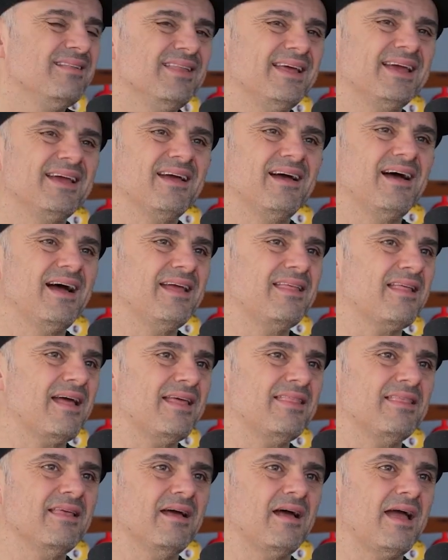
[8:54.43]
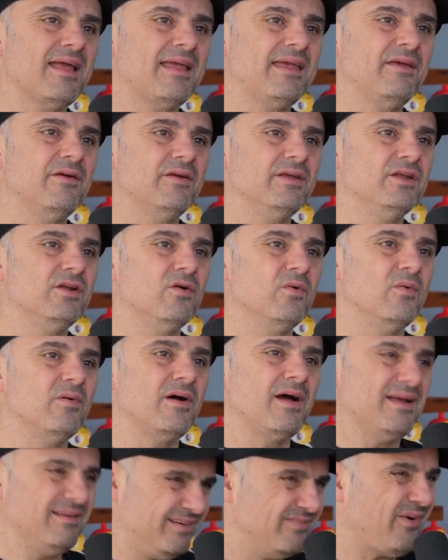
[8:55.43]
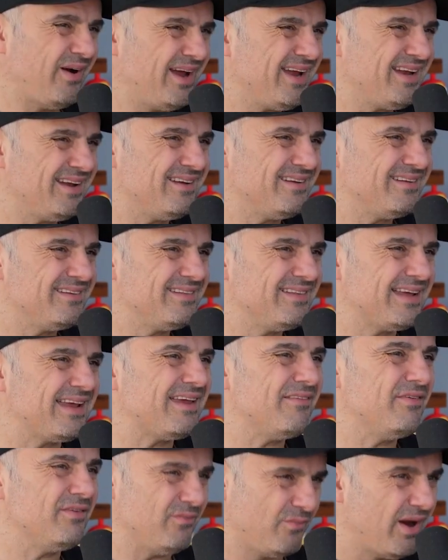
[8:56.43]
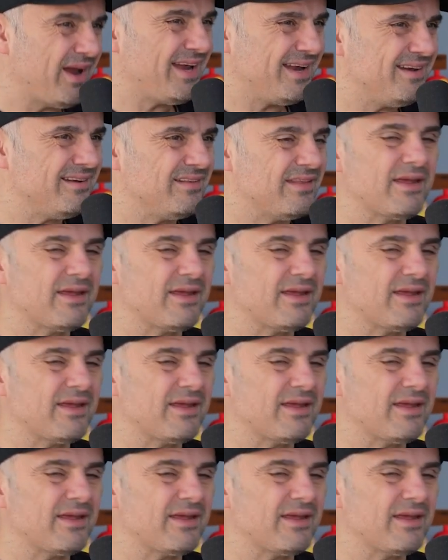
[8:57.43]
Like I hear, you know, right? Like even, right?